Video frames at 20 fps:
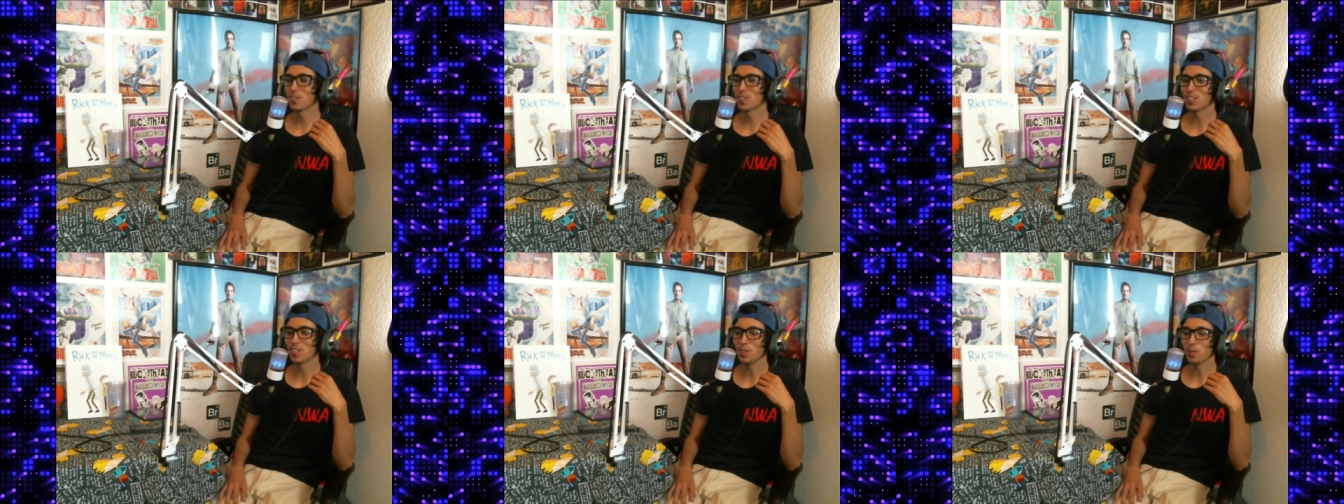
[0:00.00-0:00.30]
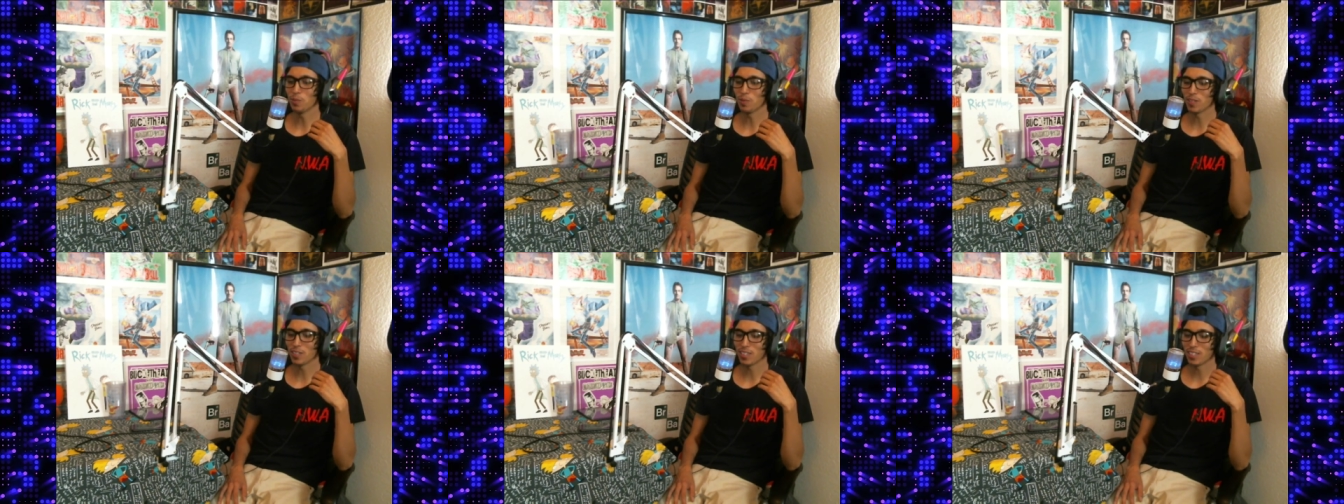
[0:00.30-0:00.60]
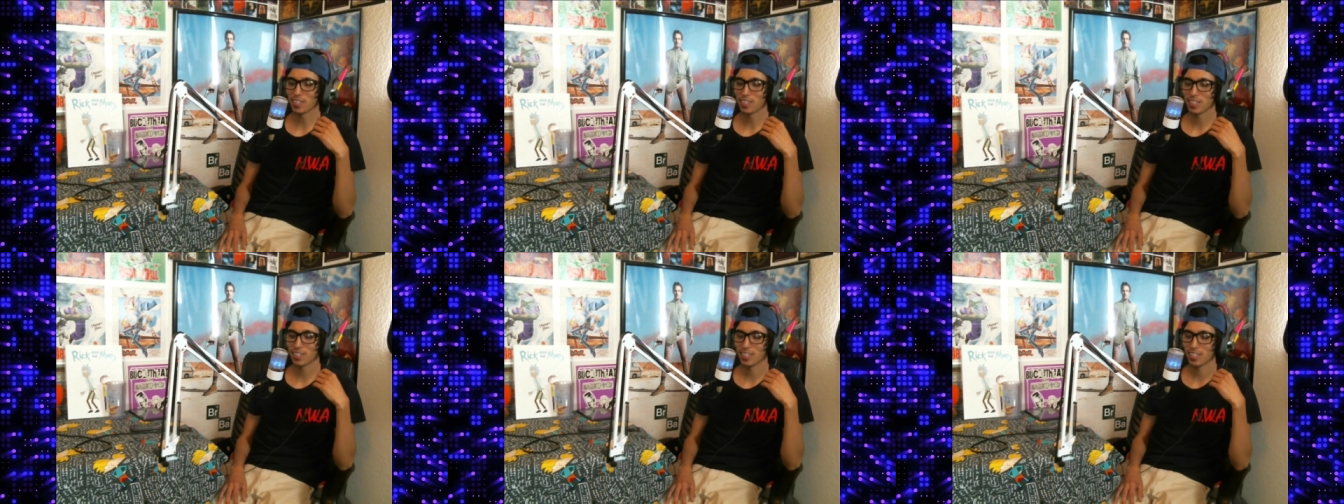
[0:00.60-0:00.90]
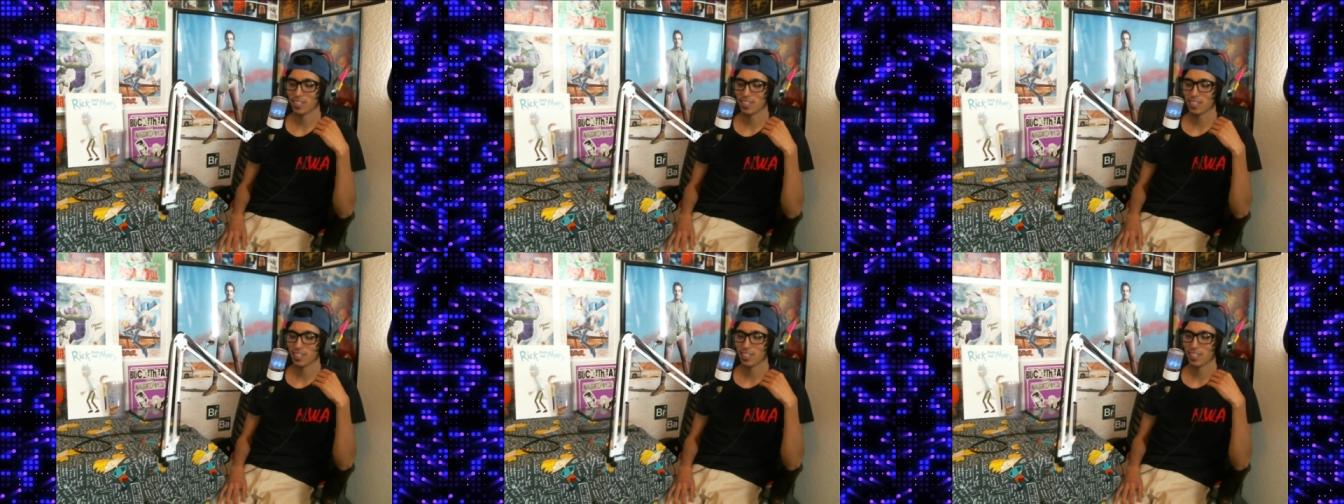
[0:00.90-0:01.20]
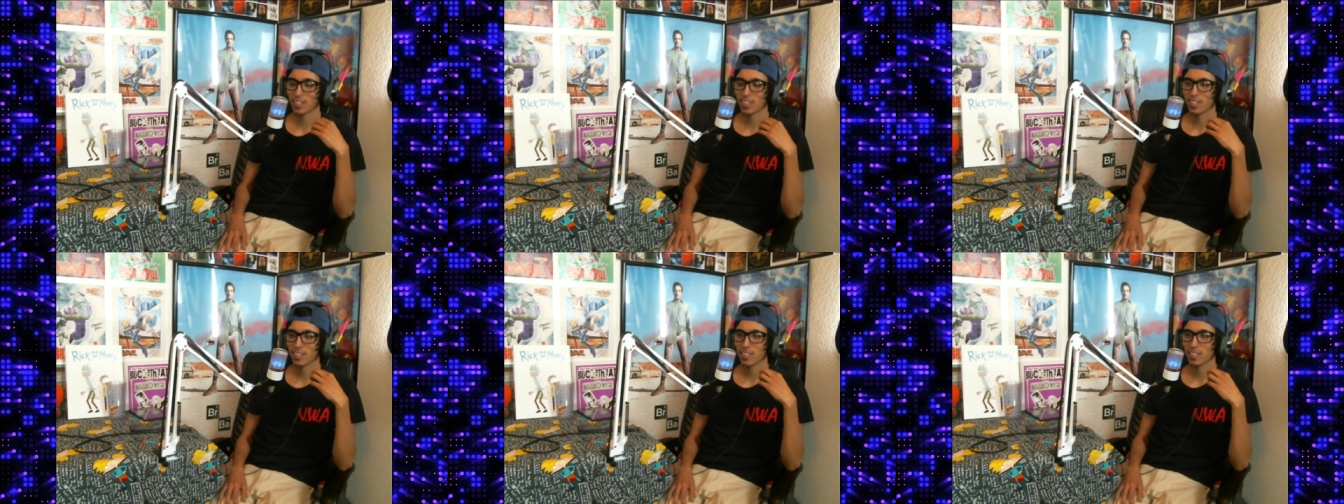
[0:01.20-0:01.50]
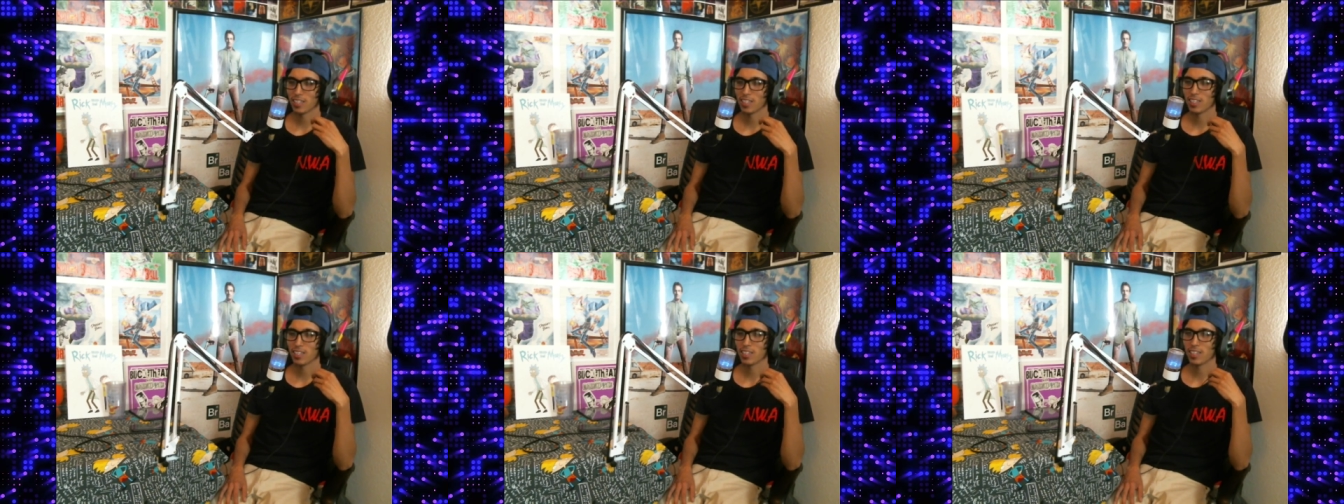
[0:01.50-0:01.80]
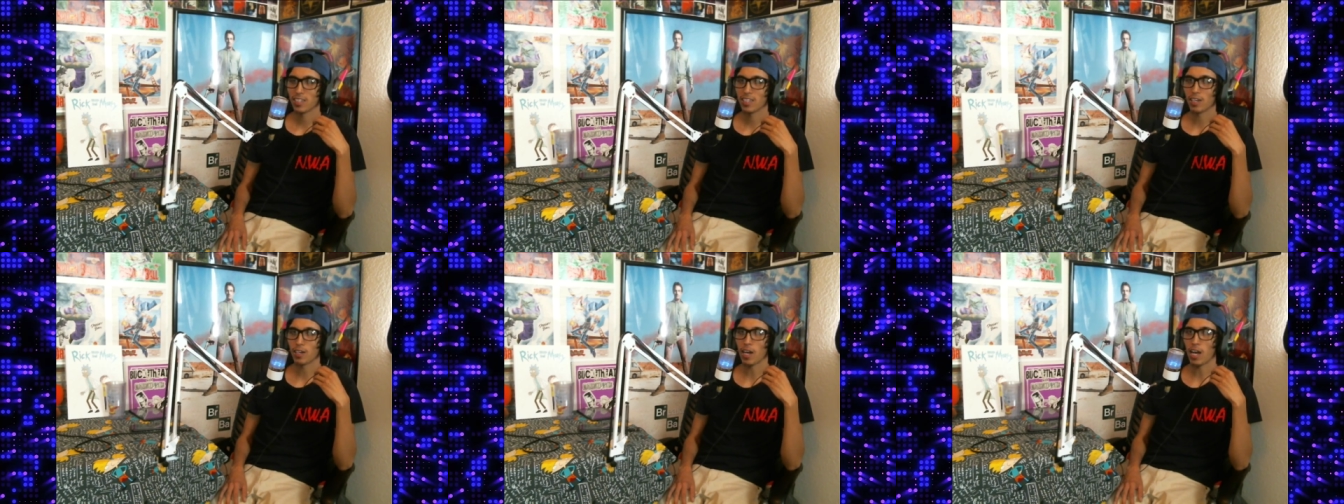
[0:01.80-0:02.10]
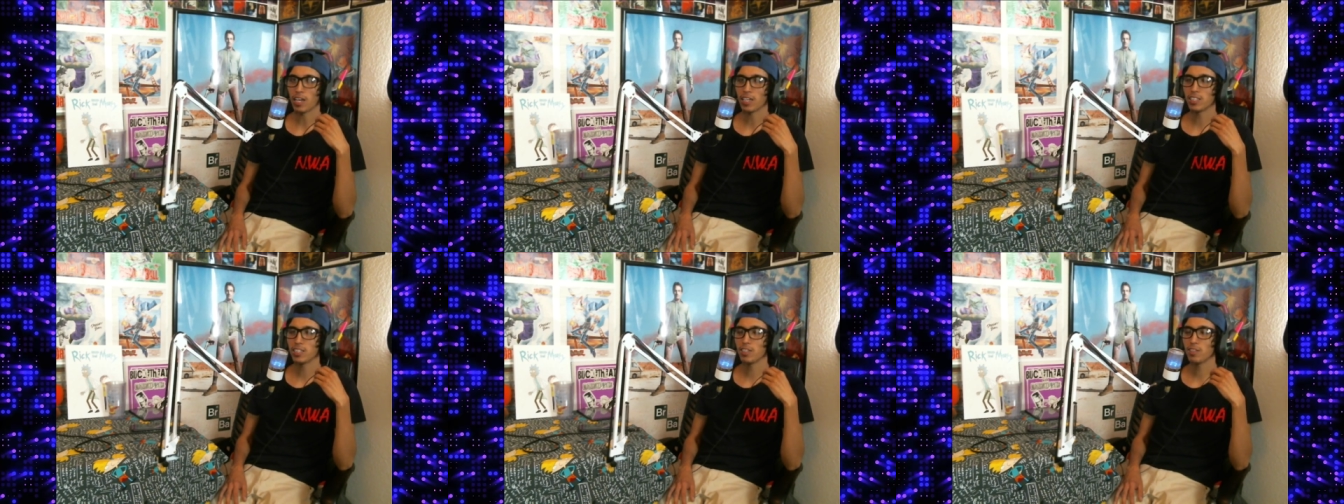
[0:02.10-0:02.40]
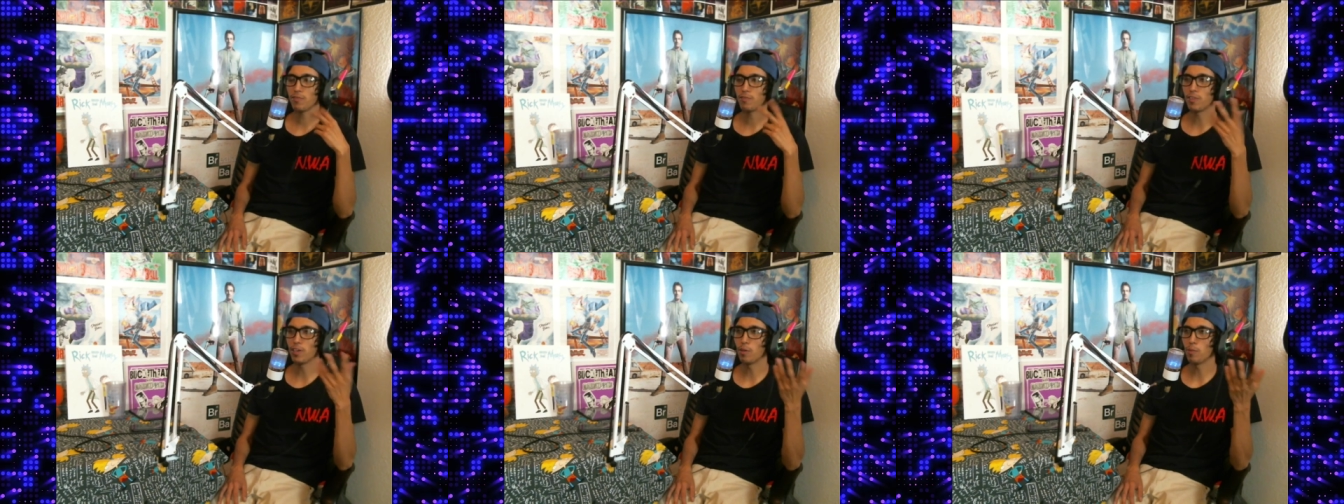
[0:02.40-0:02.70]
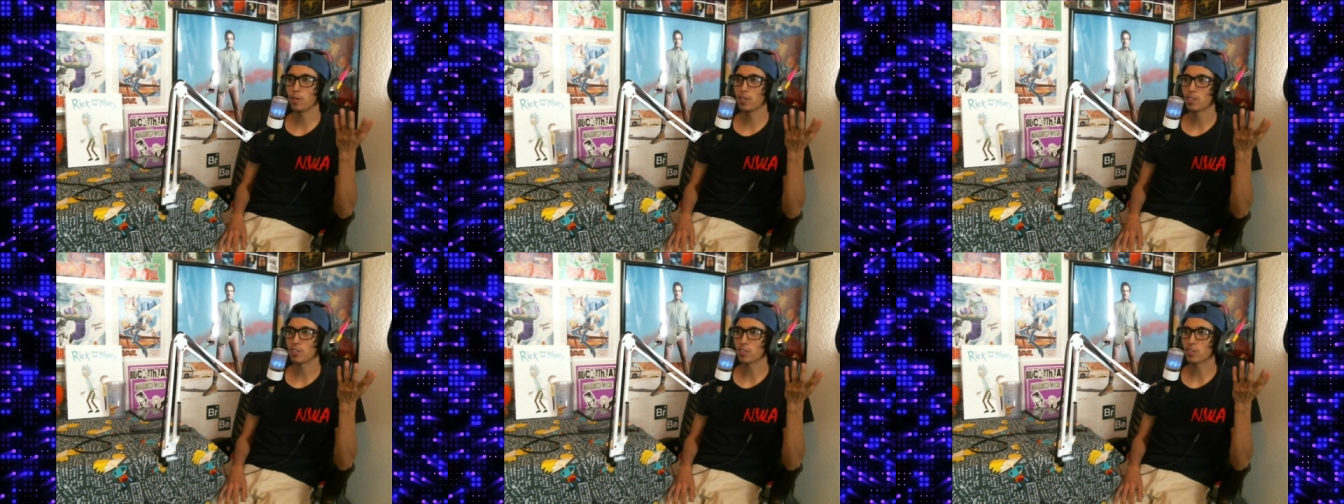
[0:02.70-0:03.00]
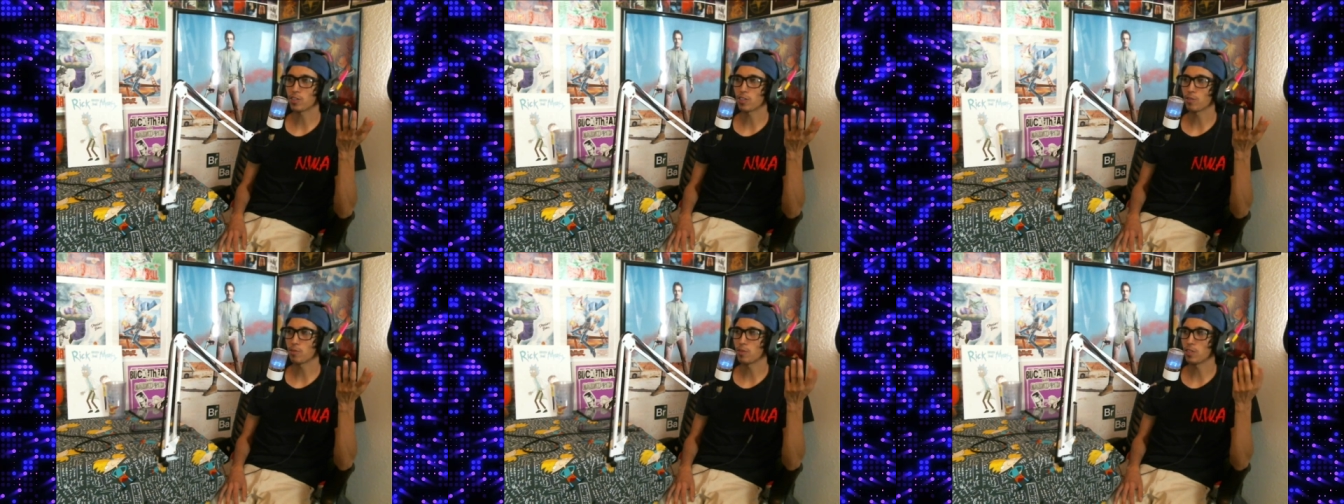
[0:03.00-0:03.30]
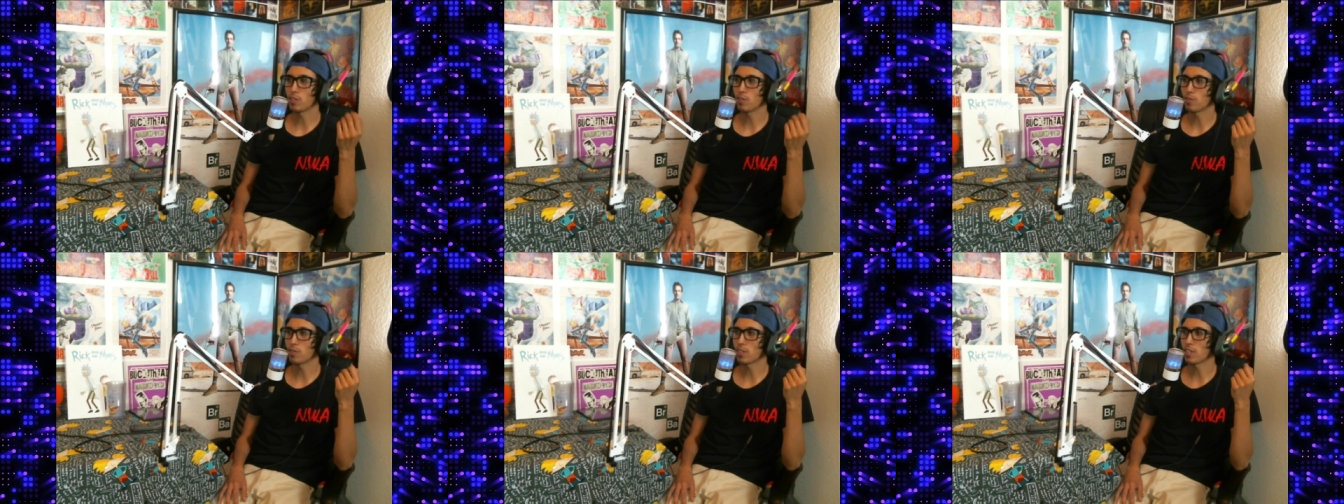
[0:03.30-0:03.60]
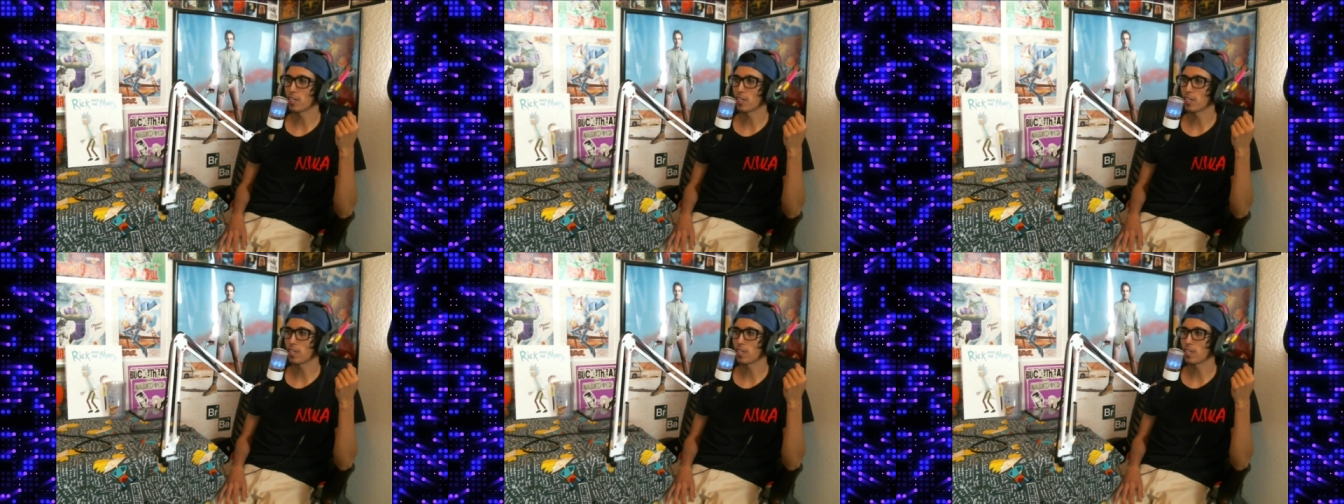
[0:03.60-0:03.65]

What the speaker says: stupid. How does the film industry deal with that?